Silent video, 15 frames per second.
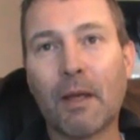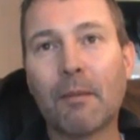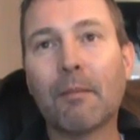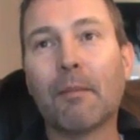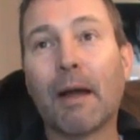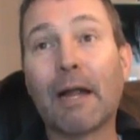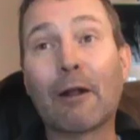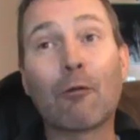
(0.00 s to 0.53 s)
Maybe
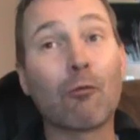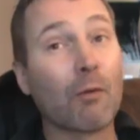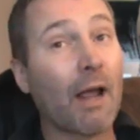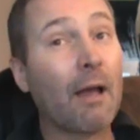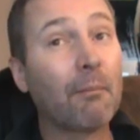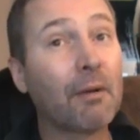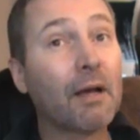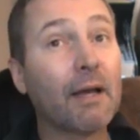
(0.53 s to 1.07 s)
my
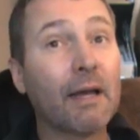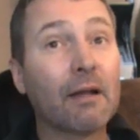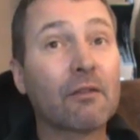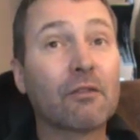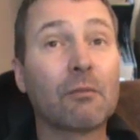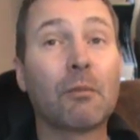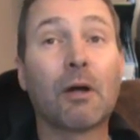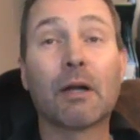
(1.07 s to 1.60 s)
grandpa
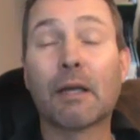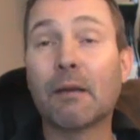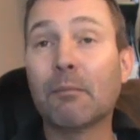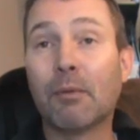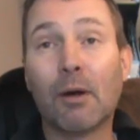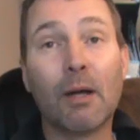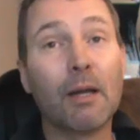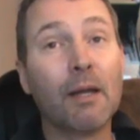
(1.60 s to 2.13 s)
had some money,
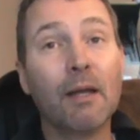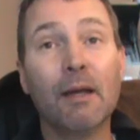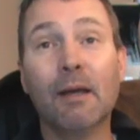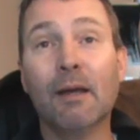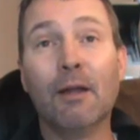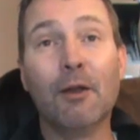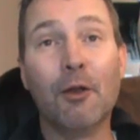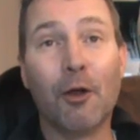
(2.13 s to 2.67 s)
but
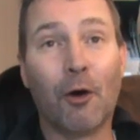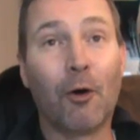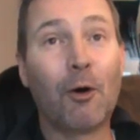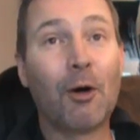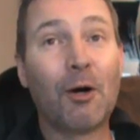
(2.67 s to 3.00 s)
no.